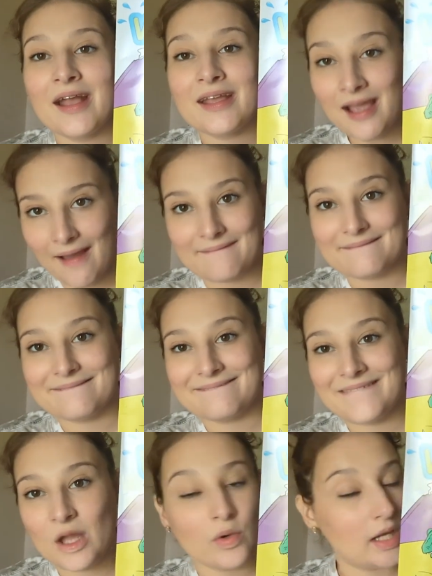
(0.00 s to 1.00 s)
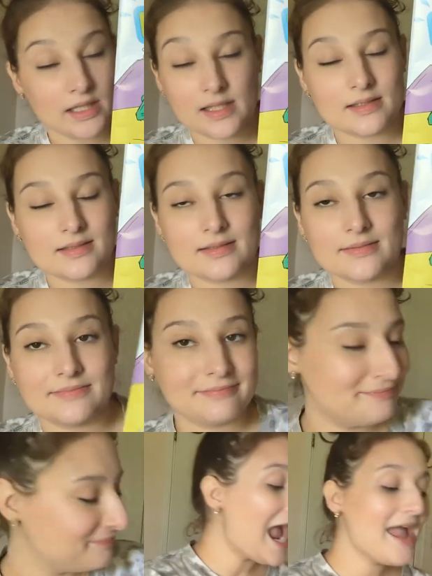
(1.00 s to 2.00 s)
Yeah, we got this.
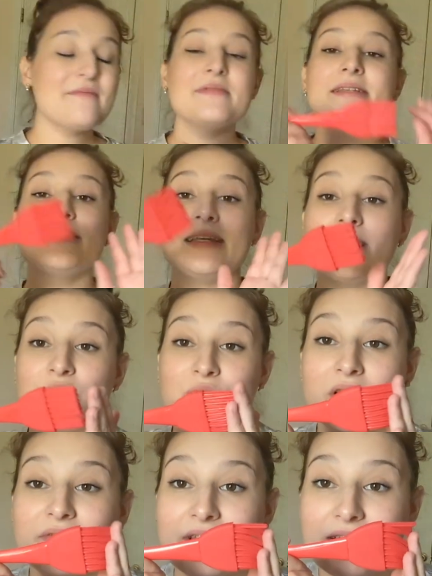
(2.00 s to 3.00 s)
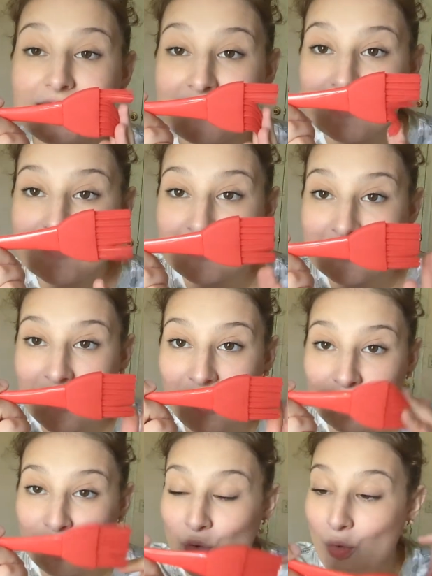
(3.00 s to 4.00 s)
I've been needing one of these, a
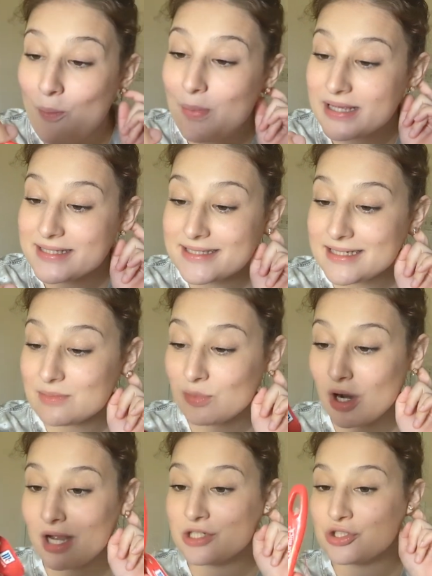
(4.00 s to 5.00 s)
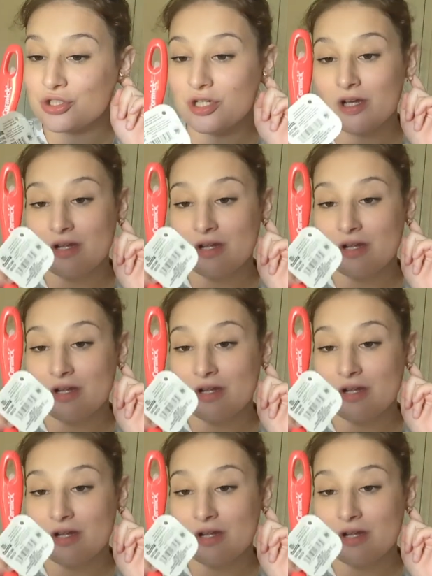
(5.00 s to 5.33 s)
little basting brush.